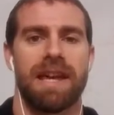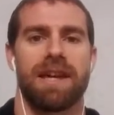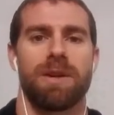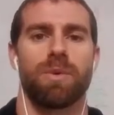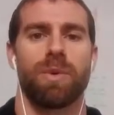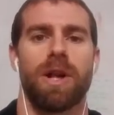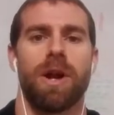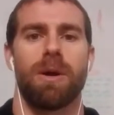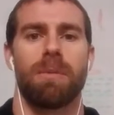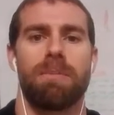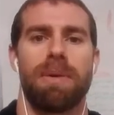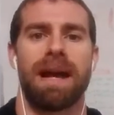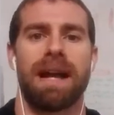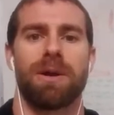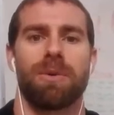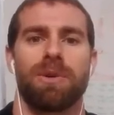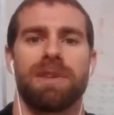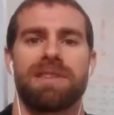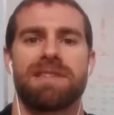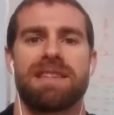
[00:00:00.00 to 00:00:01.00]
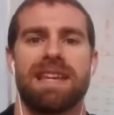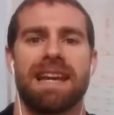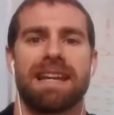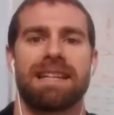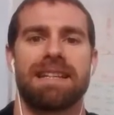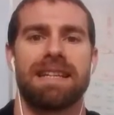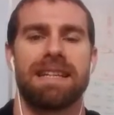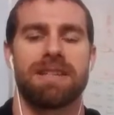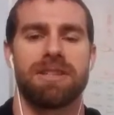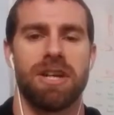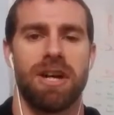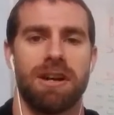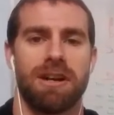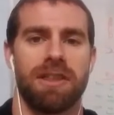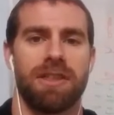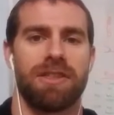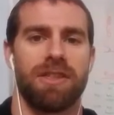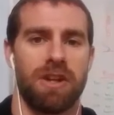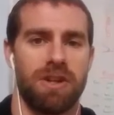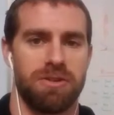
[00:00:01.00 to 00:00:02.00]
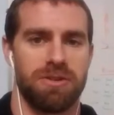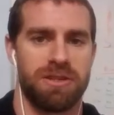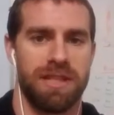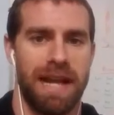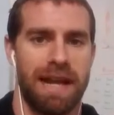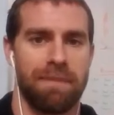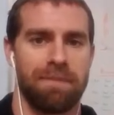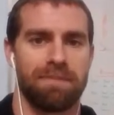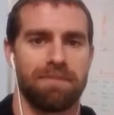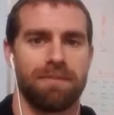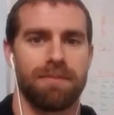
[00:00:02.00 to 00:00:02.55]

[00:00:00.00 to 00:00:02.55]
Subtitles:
and we are back with Technique Talk Thursday.